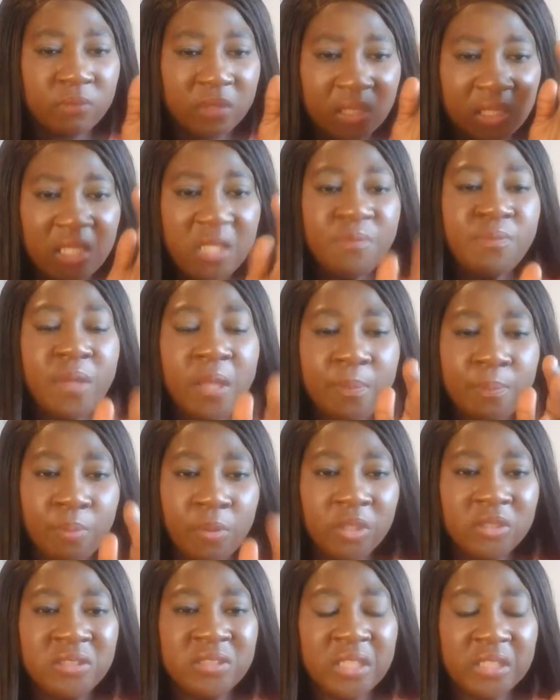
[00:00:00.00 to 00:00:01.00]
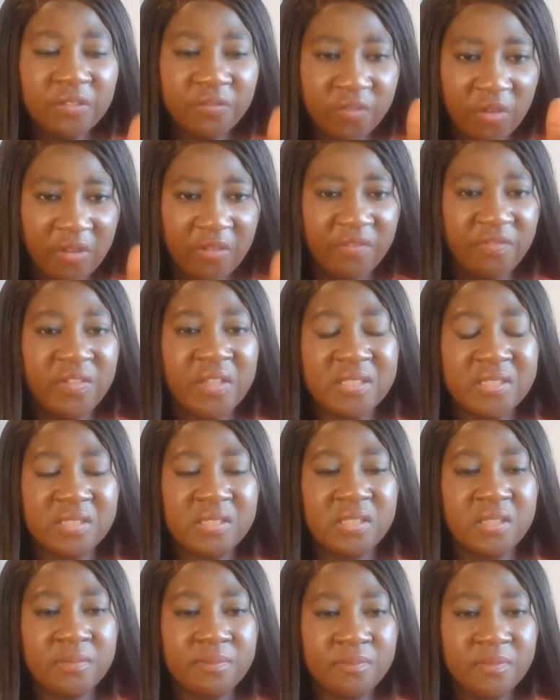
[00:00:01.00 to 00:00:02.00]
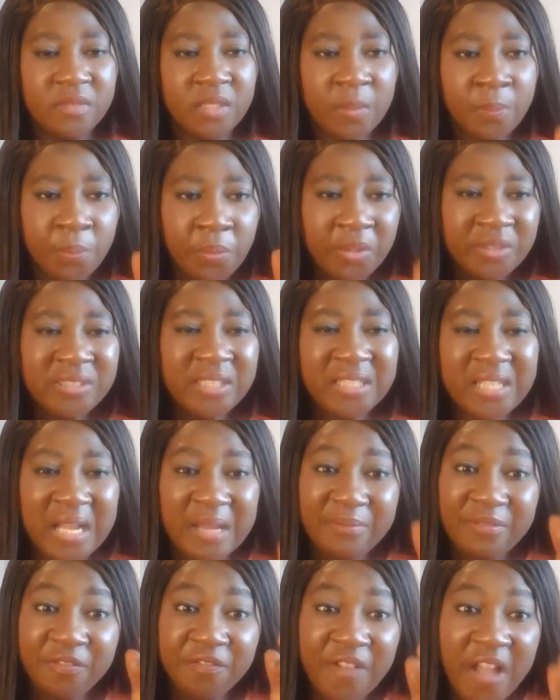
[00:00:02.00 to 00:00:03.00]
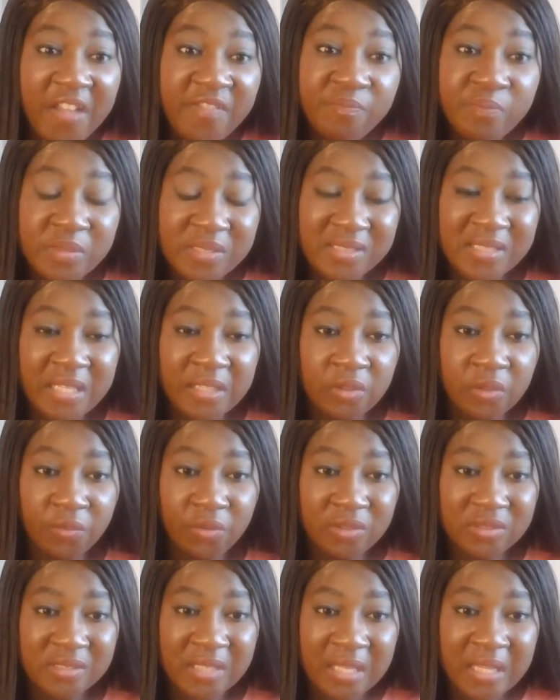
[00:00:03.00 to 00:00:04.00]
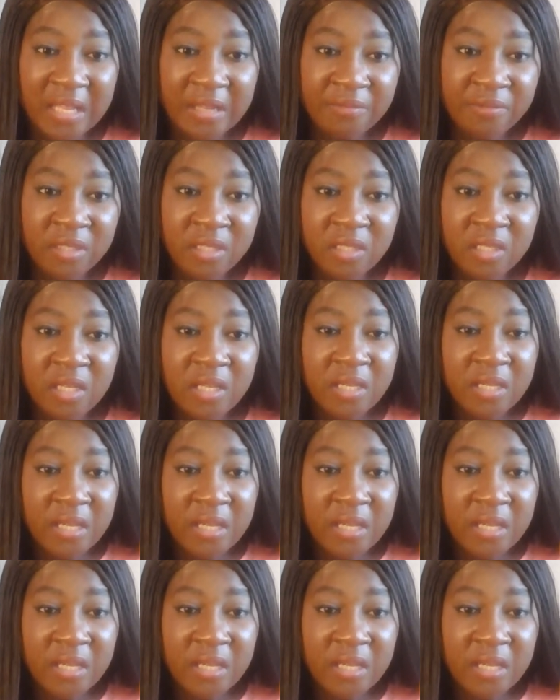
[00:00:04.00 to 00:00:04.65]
Keep a budget for investing. The budget can be 5% of your salary.